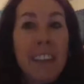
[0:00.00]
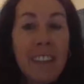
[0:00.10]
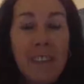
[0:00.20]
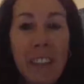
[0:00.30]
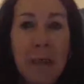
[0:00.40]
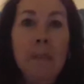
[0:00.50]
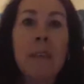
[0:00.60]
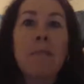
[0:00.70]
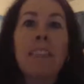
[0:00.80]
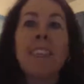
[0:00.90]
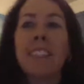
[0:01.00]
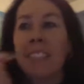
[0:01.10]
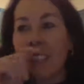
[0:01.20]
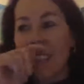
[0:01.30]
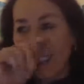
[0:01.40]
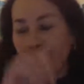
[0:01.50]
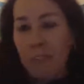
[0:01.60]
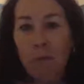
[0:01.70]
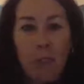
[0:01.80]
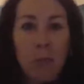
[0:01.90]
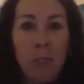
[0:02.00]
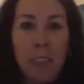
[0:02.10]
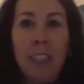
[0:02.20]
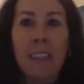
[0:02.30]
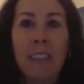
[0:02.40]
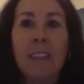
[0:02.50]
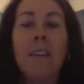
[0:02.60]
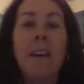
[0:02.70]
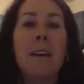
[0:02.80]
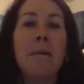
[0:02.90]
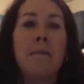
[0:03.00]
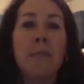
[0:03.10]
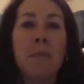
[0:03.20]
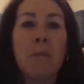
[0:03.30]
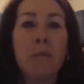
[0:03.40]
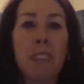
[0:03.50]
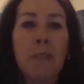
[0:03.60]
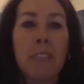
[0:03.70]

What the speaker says: to the family because, you weren't supposed to move in with